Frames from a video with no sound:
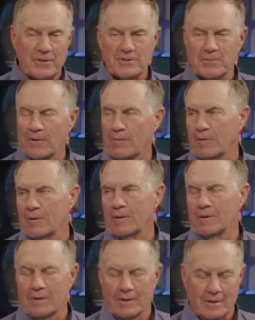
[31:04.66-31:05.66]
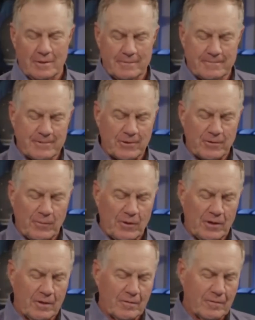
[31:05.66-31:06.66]
Pittsburgh really turn the
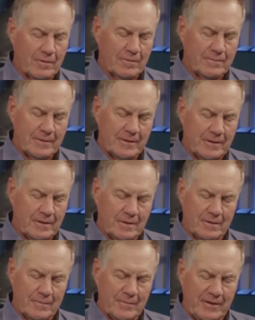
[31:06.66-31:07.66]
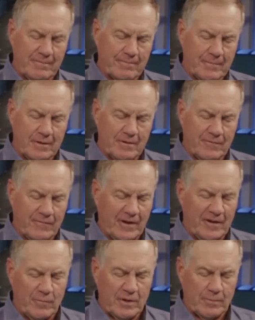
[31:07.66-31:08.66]
ball over and make, you know,
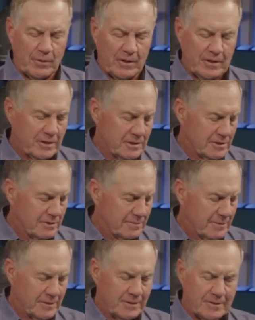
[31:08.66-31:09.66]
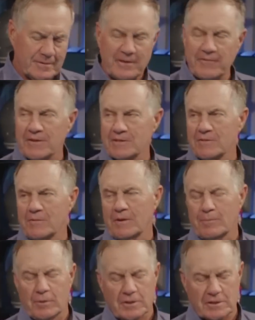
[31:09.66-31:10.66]
five big plays
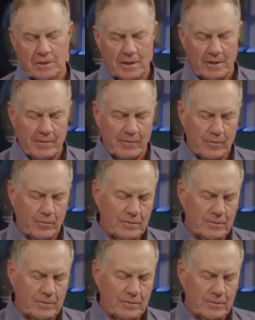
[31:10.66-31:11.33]
defensively, plus a lot of other good